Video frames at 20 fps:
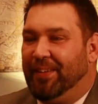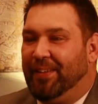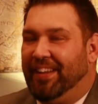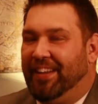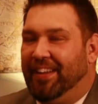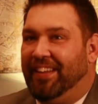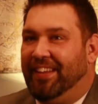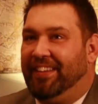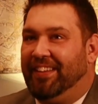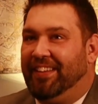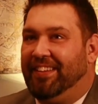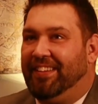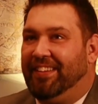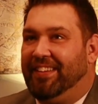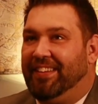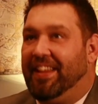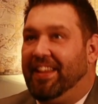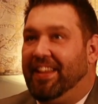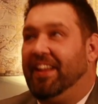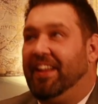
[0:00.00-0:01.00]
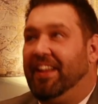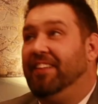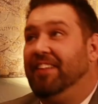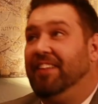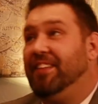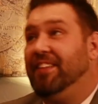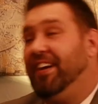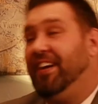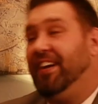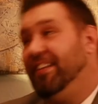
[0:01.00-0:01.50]
and then I
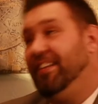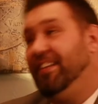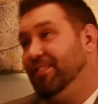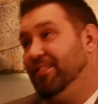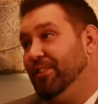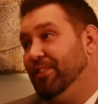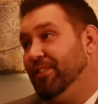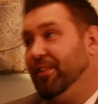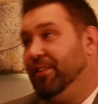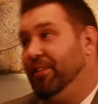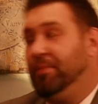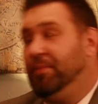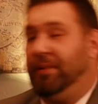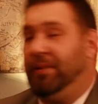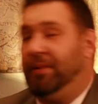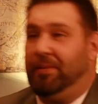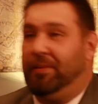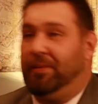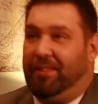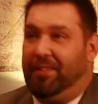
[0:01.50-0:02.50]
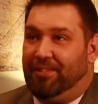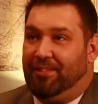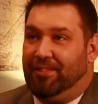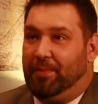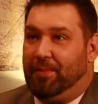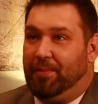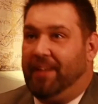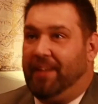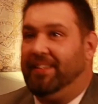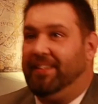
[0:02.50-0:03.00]
I started putting the pieces
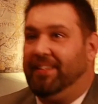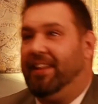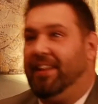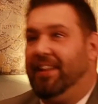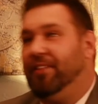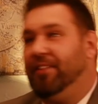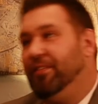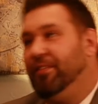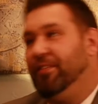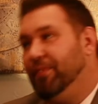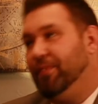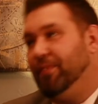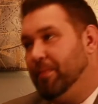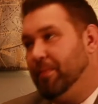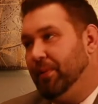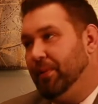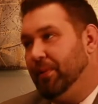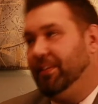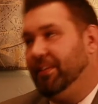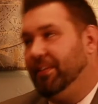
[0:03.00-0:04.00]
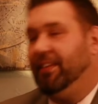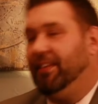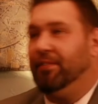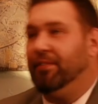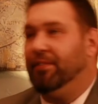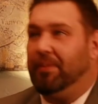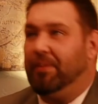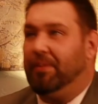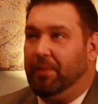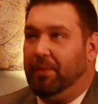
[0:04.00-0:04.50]
back together and rebuilding and
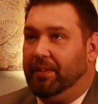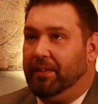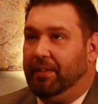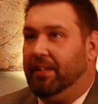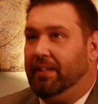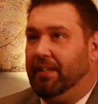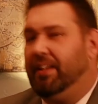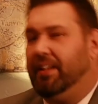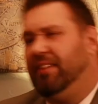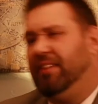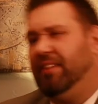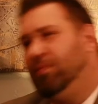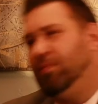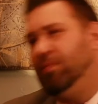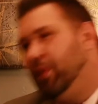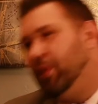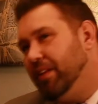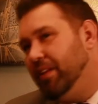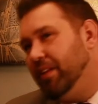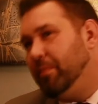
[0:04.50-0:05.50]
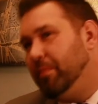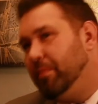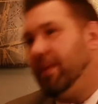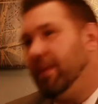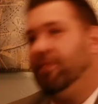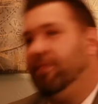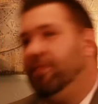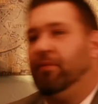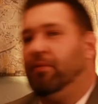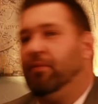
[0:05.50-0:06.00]
rebuilding, and then went
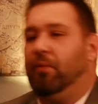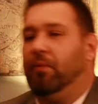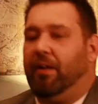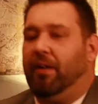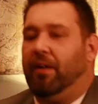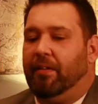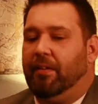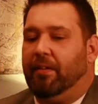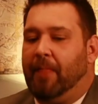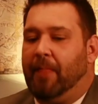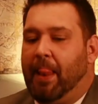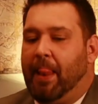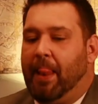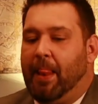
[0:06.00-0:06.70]
independent for a while.